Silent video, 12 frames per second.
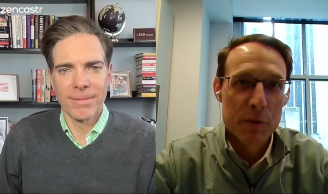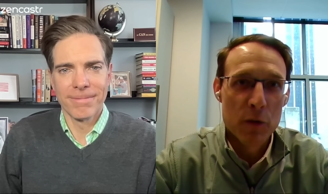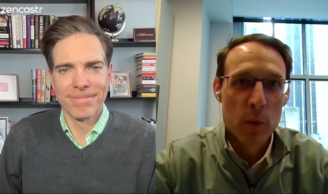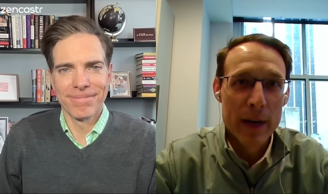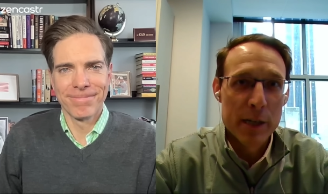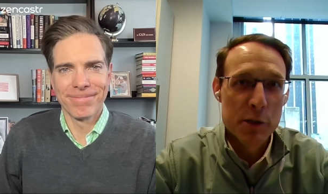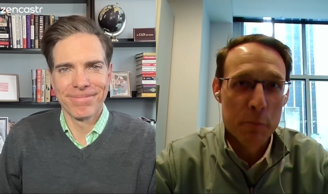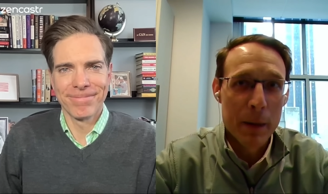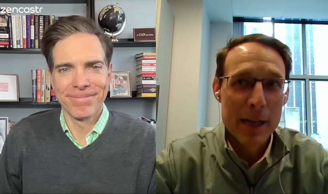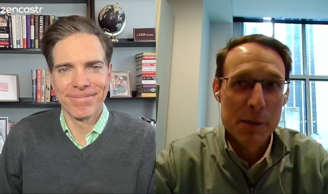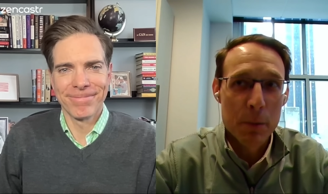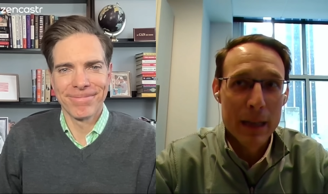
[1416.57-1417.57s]
Speaker 1: of a range of
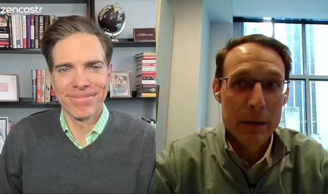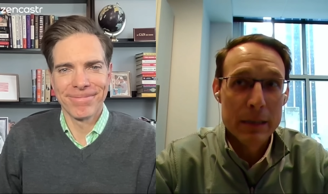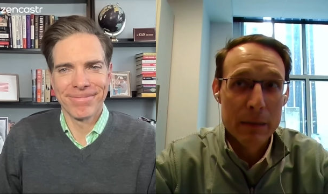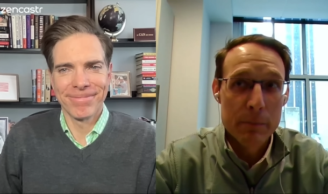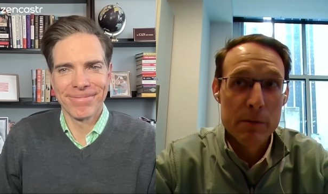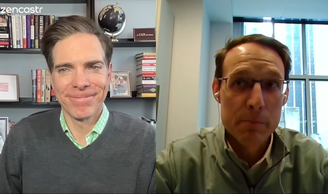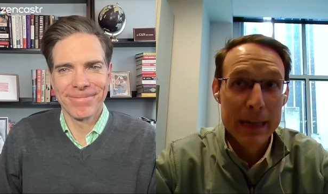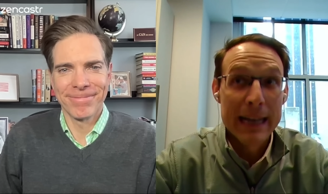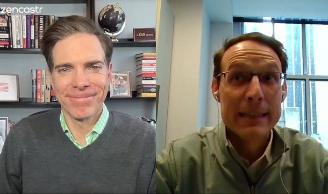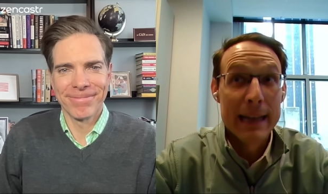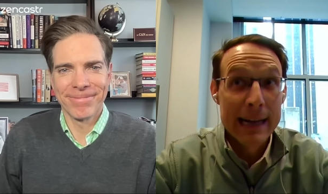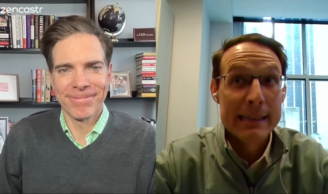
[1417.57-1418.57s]
possible outcomes.
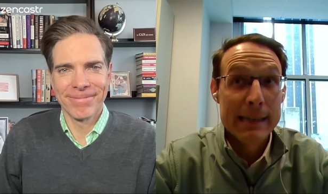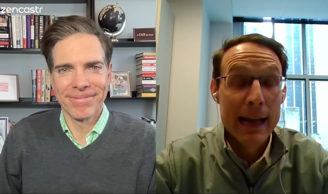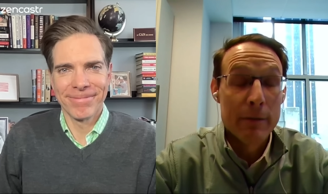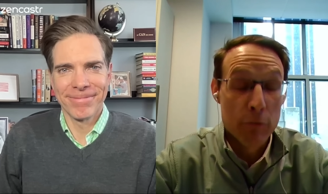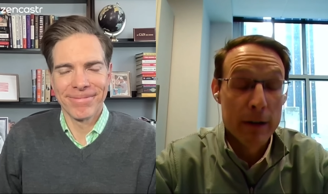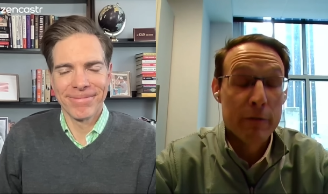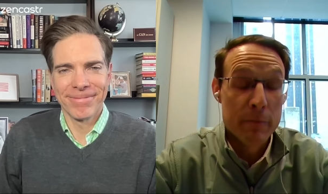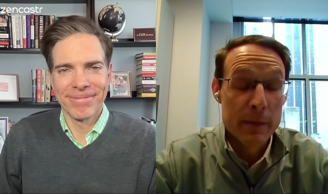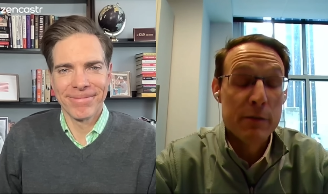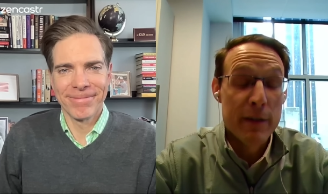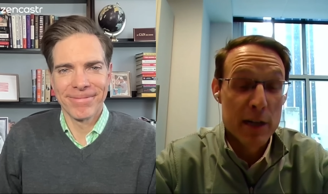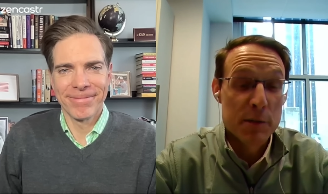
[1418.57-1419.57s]
But I right from
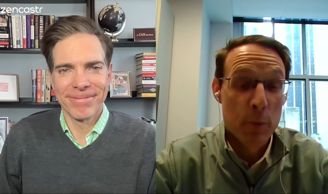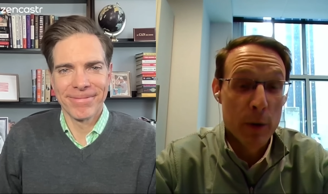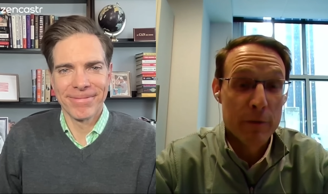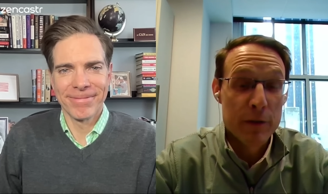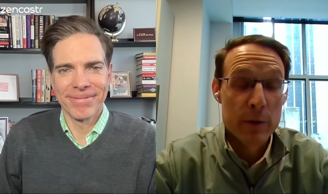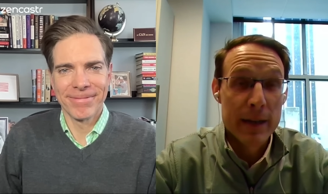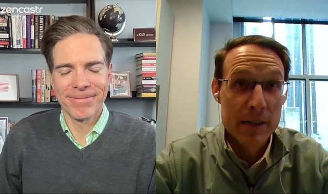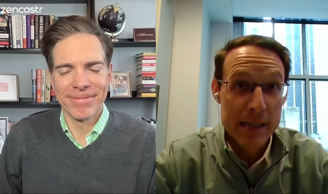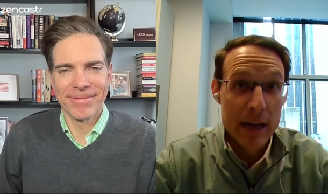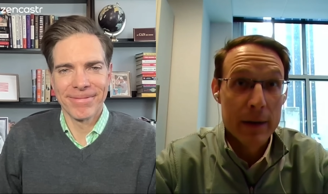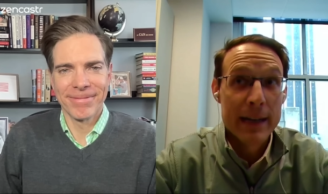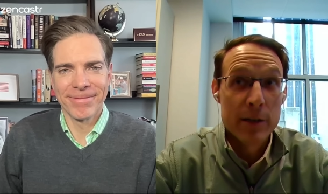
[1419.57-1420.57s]
this vantage point, a few days
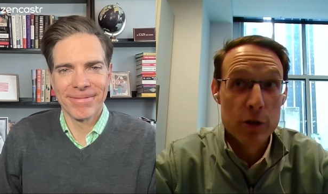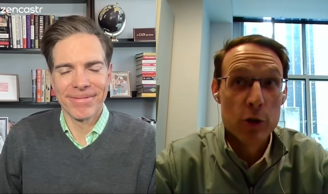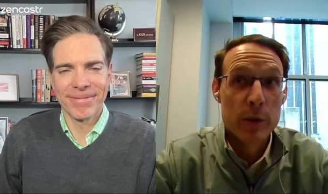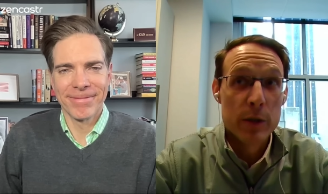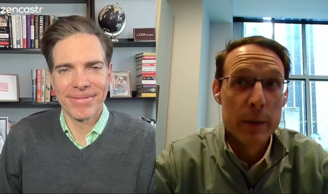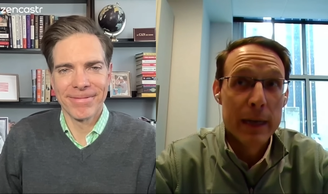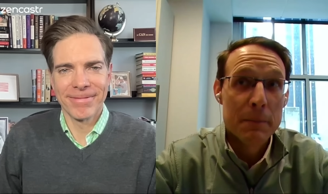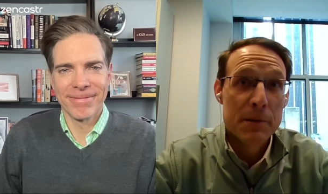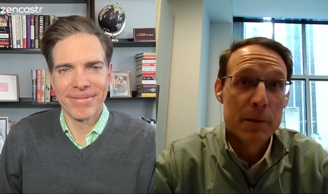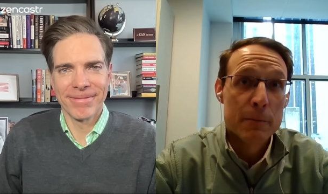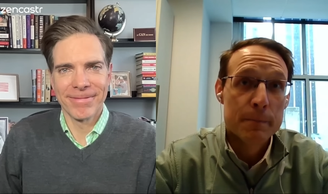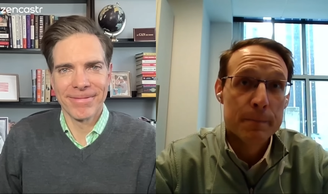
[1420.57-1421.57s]
out, I do in New
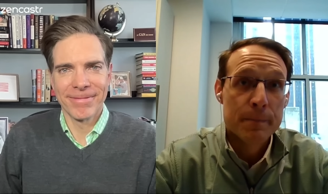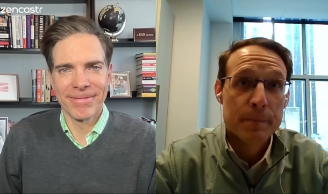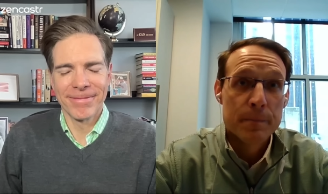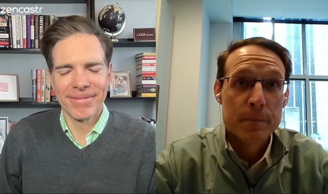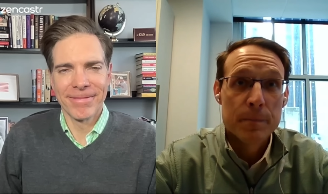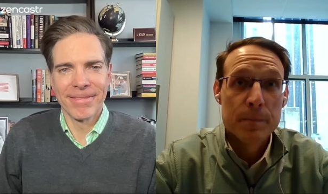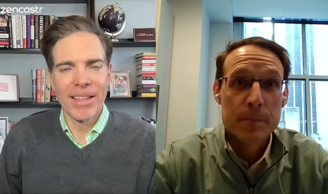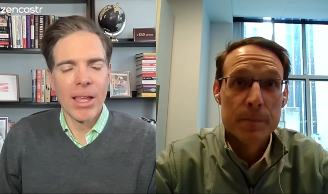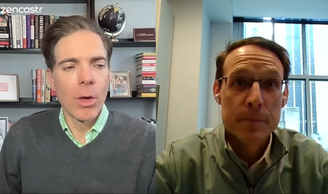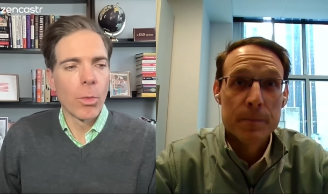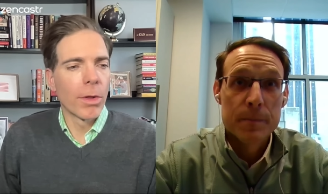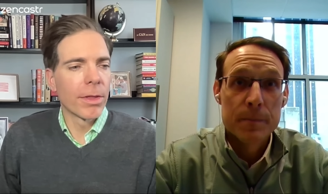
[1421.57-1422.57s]
Hampshire.
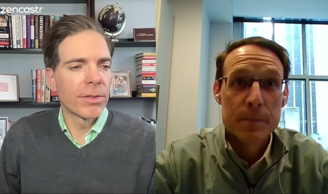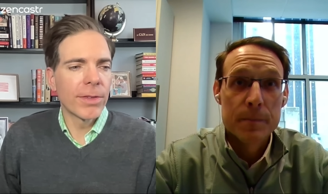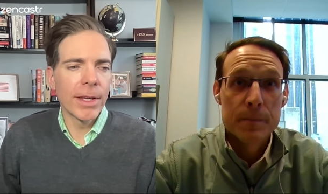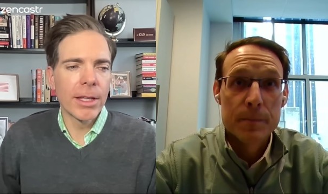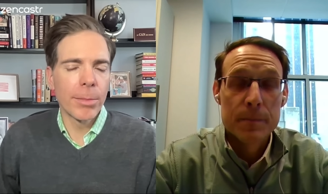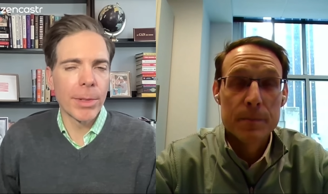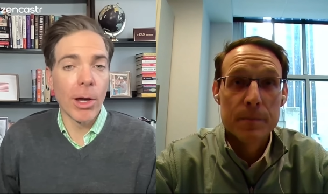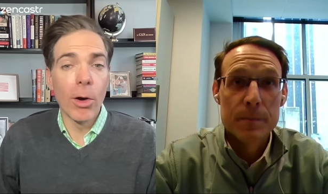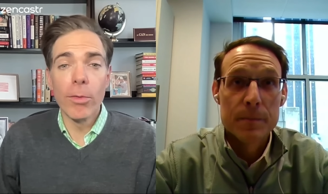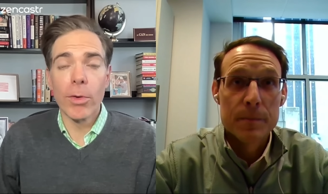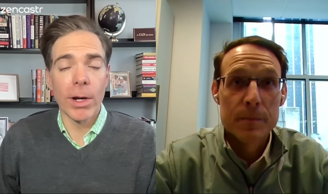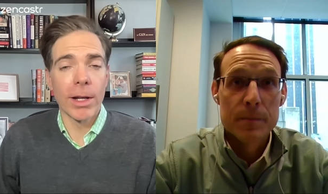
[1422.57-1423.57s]
Speaker 2: Well, this thing could be
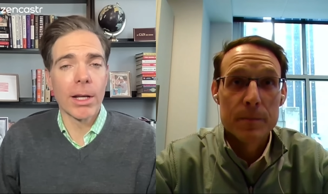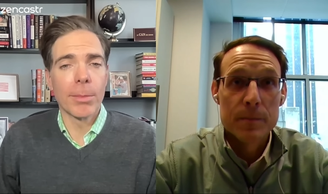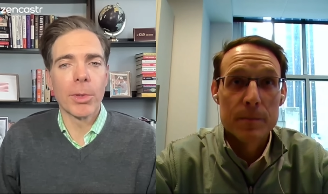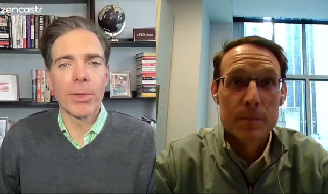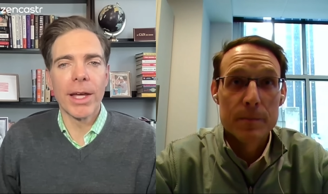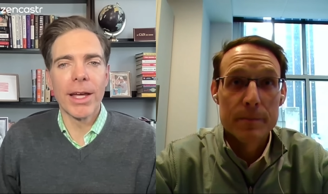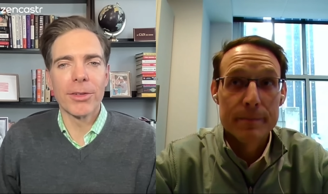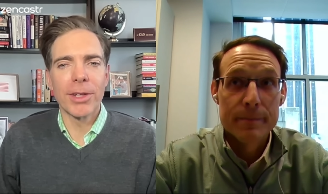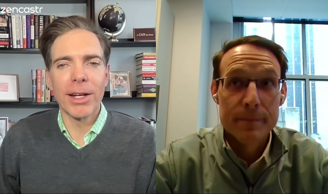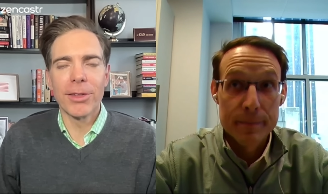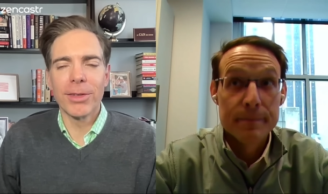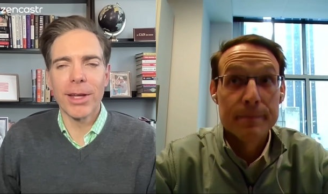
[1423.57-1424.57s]
over in a couple of days, and
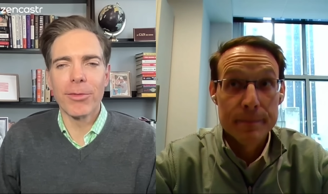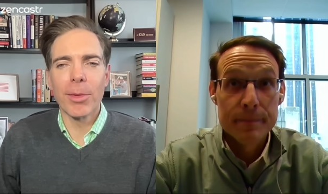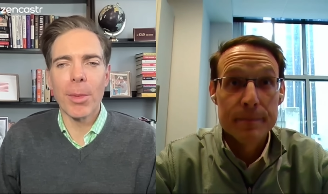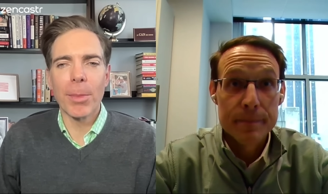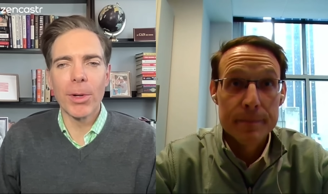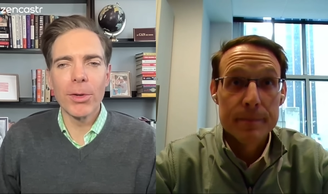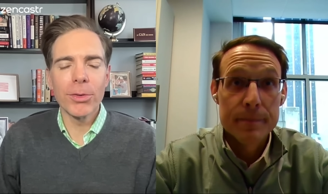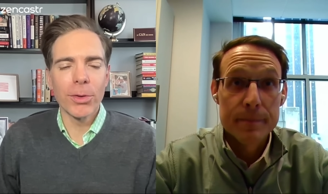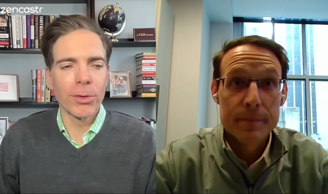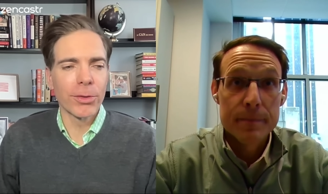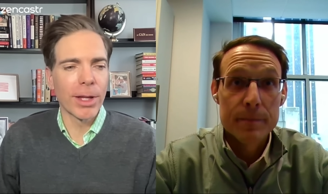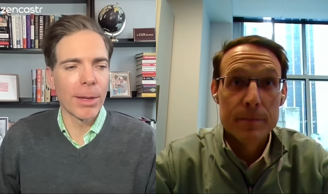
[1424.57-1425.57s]
I just say from a
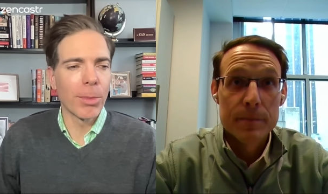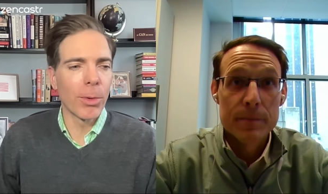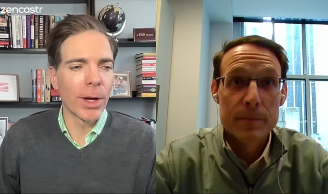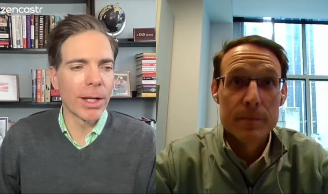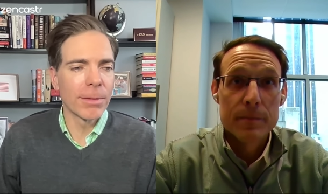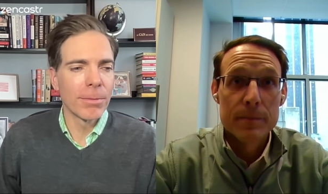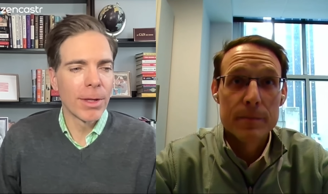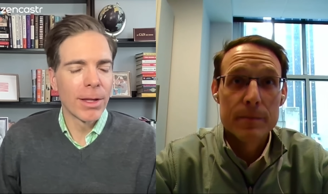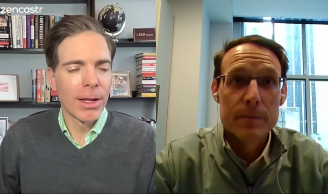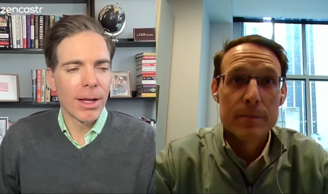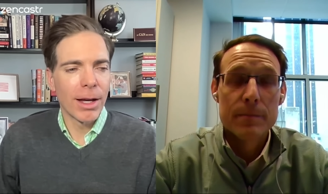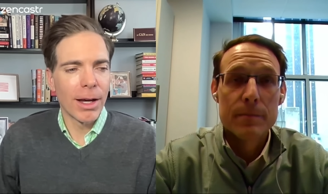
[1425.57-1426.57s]
personal standpoint,
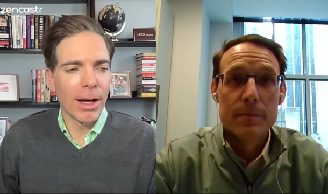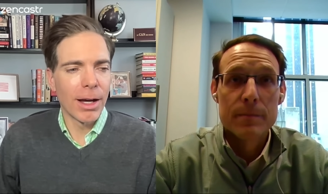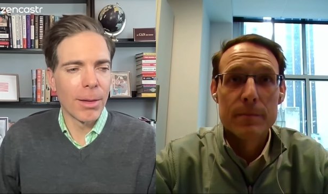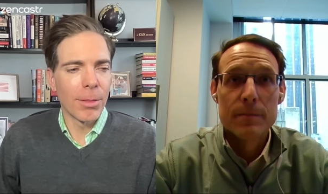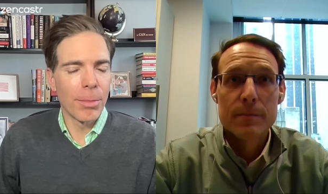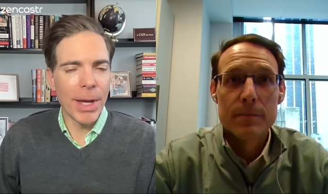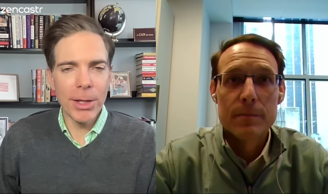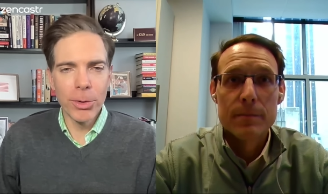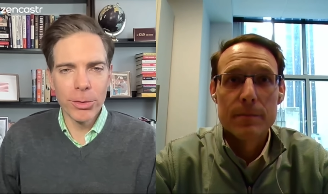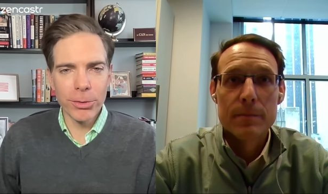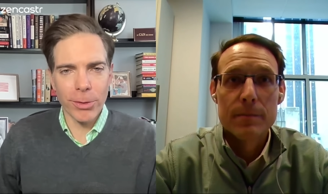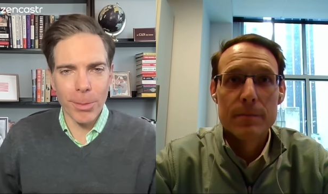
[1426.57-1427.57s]
bad
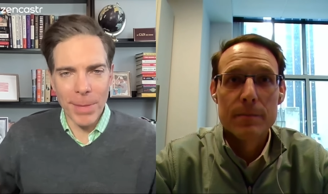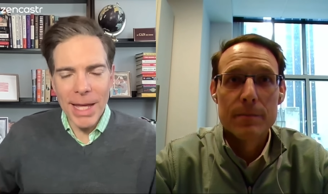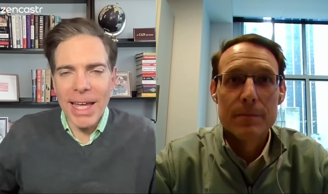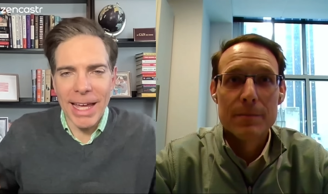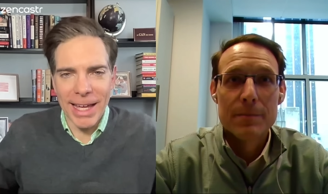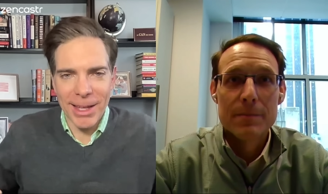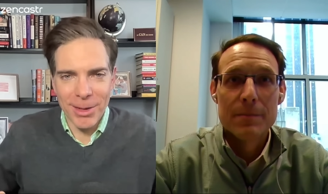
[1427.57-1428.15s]
news for me